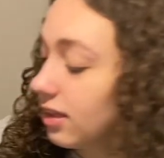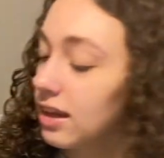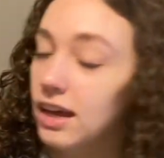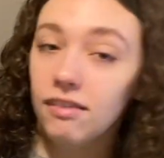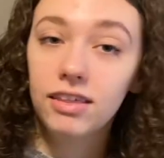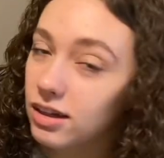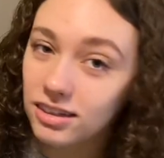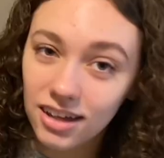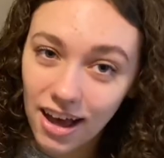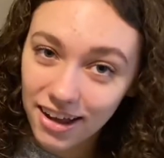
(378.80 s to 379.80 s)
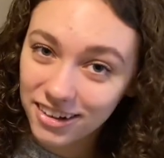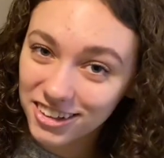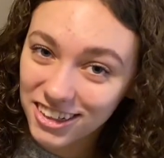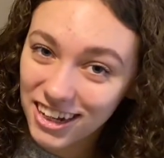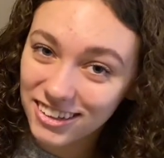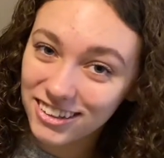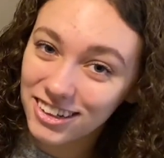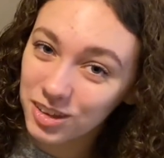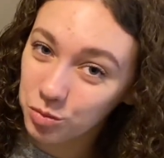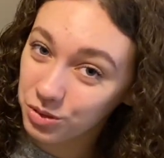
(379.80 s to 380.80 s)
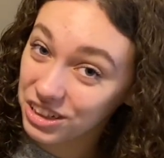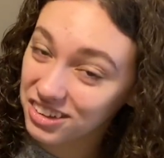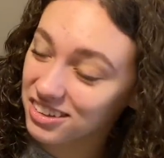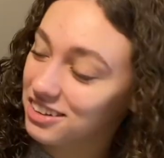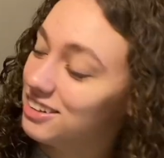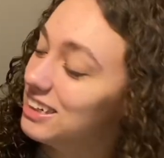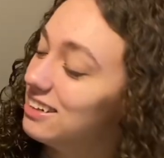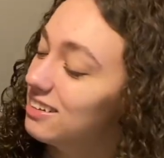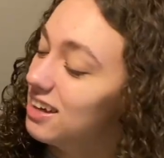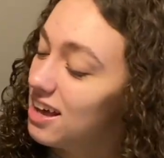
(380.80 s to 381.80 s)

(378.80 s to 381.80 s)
I have the entire Chestnut Spring series.